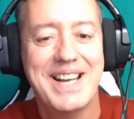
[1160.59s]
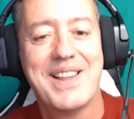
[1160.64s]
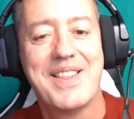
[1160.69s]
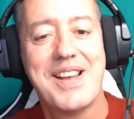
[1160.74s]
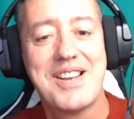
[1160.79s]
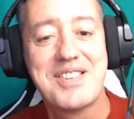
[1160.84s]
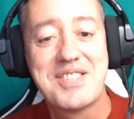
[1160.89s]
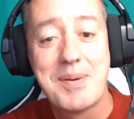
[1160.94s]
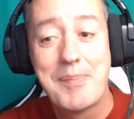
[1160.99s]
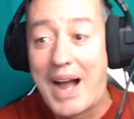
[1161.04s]

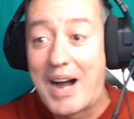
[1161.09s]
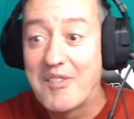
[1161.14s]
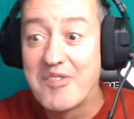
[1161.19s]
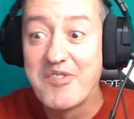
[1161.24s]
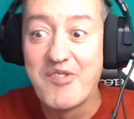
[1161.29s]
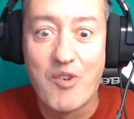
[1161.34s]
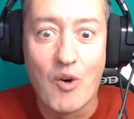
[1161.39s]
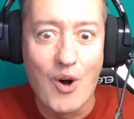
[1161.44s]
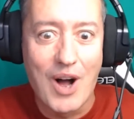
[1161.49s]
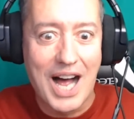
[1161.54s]
There's about
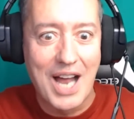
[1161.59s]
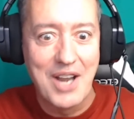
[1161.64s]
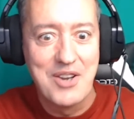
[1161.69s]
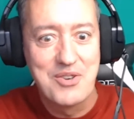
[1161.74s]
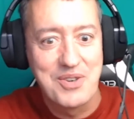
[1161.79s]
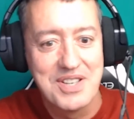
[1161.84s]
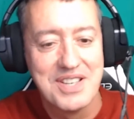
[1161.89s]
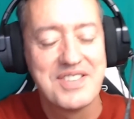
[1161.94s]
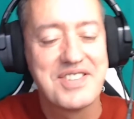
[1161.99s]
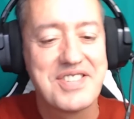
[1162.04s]

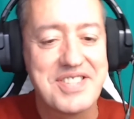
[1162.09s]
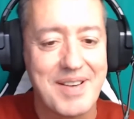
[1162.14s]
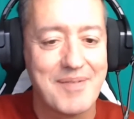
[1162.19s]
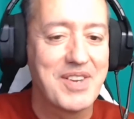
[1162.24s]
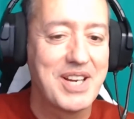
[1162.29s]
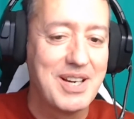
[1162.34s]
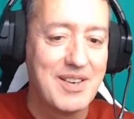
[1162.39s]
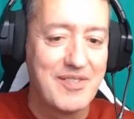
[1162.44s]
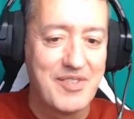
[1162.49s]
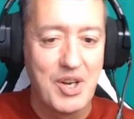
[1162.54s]
400 and
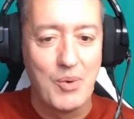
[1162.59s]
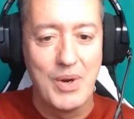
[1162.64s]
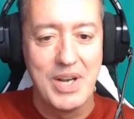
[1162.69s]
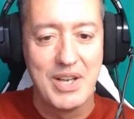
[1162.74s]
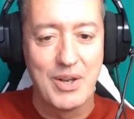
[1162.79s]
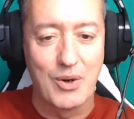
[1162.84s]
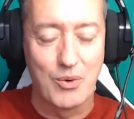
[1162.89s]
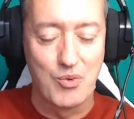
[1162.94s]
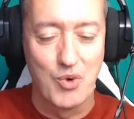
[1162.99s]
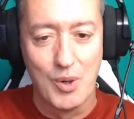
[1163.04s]
something of you in
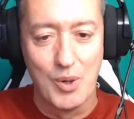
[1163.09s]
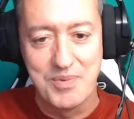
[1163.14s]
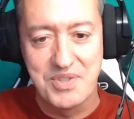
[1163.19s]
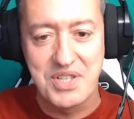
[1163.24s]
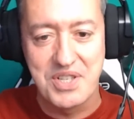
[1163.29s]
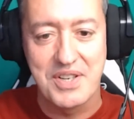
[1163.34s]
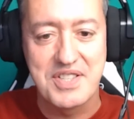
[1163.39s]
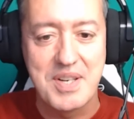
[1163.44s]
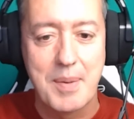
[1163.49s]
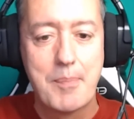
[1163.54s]
the room.
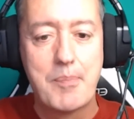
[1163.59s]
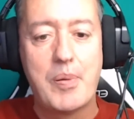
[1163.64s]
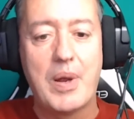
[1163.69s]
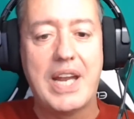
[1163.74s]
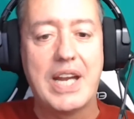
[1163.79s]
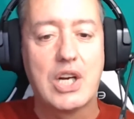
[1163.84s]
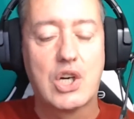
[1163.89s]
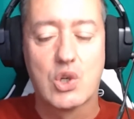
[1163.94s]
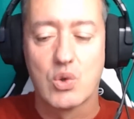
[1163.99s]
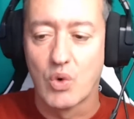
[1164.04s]
So there's a
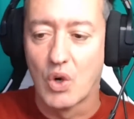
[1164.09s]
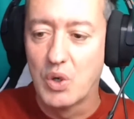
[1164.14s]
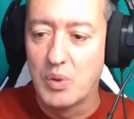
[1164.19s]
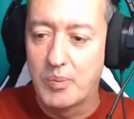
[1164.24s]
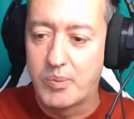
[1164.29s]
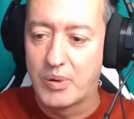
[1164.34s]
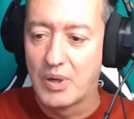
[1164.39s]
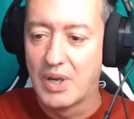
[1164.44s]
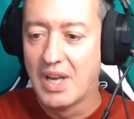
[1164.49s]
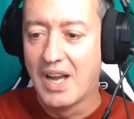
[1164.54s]
big
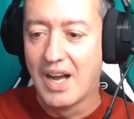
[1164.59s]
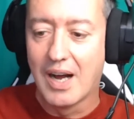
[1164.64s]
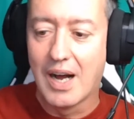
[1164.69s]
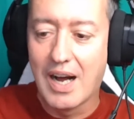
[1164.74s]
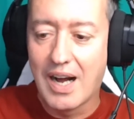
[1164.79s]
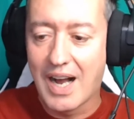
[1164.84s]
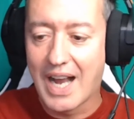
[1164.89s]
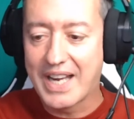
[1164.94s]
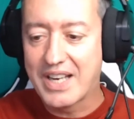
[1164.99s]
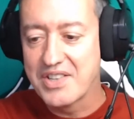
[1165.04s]
group.
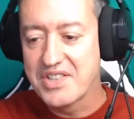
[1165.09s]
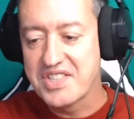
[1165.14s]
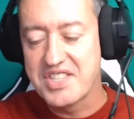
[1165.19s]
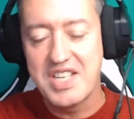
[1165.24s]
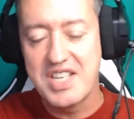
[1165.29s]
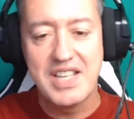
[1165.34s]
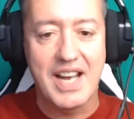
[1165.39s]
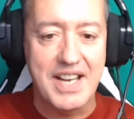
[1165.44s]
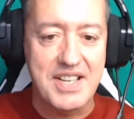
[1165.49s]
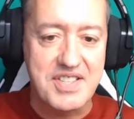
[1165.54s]
I can
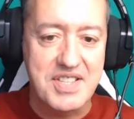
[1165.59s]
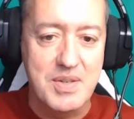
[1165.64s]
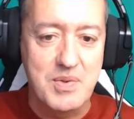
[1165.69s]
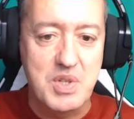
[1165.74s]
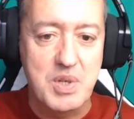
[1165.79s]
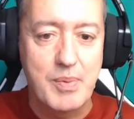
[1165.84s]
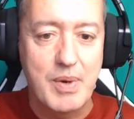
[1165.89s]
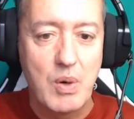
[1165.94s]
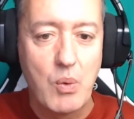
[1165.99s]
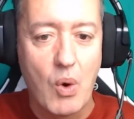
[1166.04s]
see that it seems
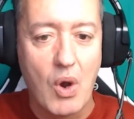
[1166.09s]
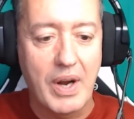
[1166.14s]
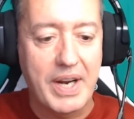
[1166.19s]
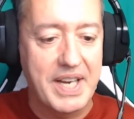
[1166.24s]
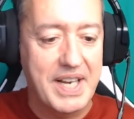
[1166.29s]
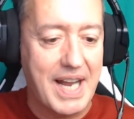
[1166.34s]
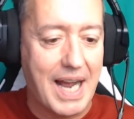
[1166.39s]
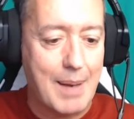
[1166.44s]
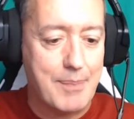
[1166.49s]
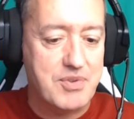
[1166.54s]
to be
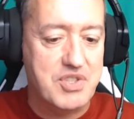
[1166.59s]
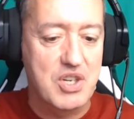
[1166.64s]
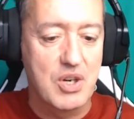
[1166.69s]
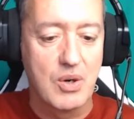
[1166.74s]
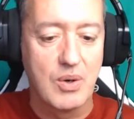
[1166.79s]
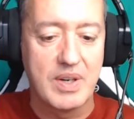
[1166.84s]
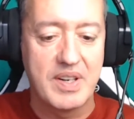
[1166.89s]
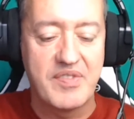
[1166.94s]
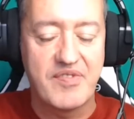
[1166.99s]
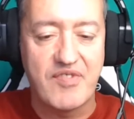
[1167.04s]
working
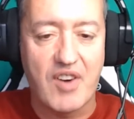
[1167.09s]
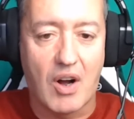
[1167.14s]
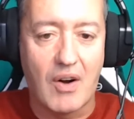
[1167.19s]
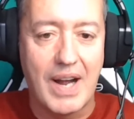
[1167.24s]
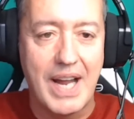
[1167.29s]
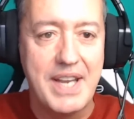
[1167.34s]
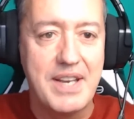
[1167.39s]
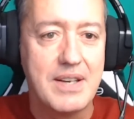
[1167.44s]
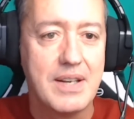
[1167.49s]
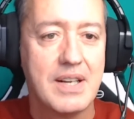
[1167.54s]
absolutely
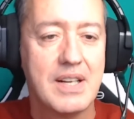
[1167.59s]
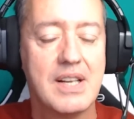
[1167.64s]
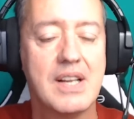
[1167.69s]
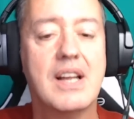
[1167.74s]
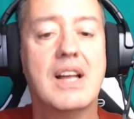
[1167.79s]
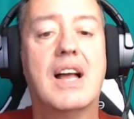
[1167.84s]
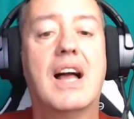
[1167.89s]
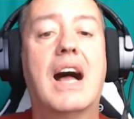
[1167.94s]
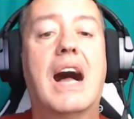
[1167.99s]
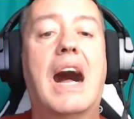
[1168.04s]
fine.
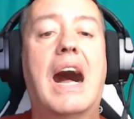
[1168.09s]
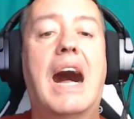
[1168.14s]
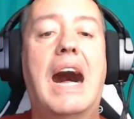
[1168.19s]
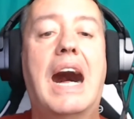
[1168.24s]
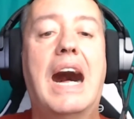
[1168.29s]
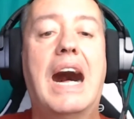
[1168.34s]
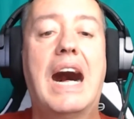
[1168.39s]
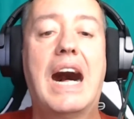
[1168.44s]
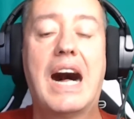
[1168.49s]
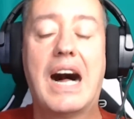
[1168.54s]

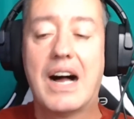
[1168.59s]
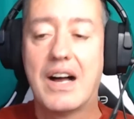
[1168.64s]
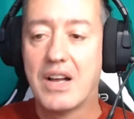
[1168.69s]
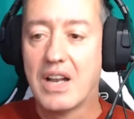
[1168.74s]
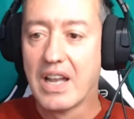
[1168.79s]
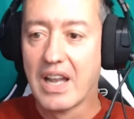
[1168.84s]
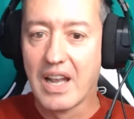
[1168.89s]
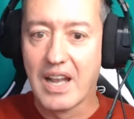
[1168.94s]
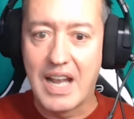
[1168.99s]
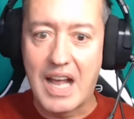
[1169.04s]

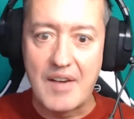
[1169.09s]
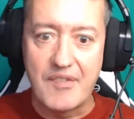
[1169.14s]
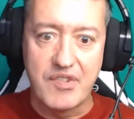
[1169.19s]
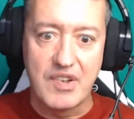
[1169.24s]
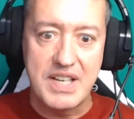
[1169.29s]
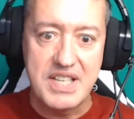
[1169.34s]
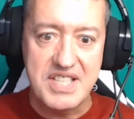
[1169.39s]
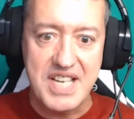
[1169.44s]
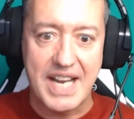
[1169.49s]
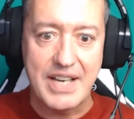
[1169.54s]

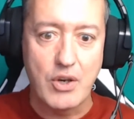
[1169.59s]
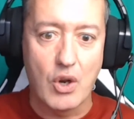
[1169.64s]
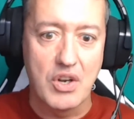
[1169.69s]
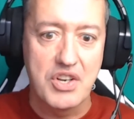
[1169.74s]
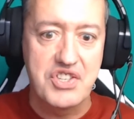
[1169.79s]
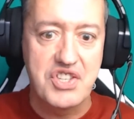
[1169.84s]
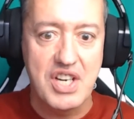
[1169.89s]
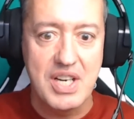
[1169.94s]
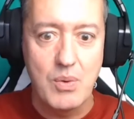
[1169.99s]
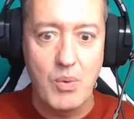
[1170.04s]
Lovely
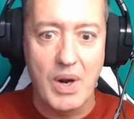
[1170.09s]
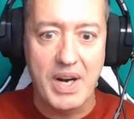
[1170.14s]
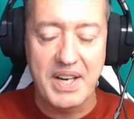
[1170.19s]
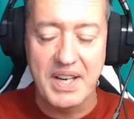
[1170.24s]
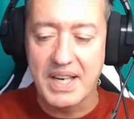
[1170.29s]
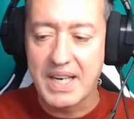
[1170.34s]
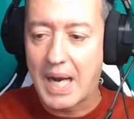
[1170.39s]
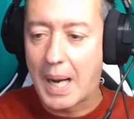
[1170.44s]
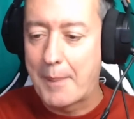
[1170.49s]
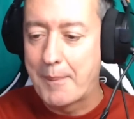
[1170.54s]
technology. We're going
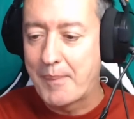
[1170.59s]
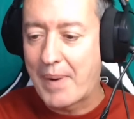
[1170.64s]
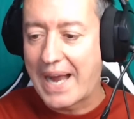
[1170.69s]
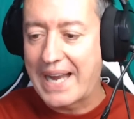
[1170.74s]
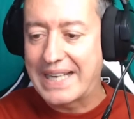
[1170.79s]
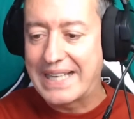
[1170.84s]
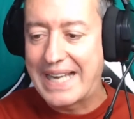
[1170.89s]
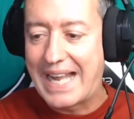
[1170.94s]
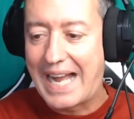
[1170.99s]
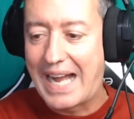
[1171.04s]
to come
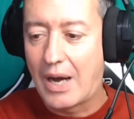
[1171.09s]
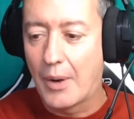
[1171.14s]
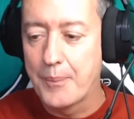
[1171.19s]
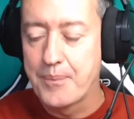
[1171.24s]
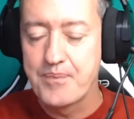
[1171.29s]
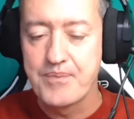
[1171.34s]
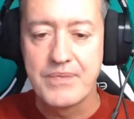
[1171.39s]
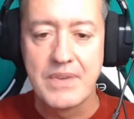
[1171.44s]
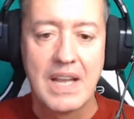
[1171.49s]
back now